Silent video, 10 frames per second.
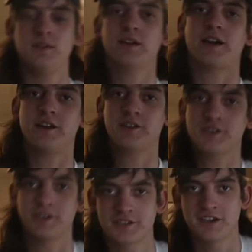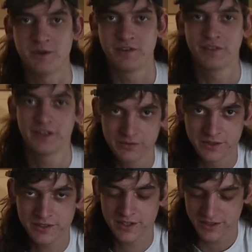Kind of just going to skim over these
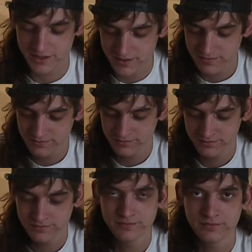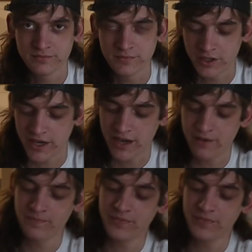ones because look at them.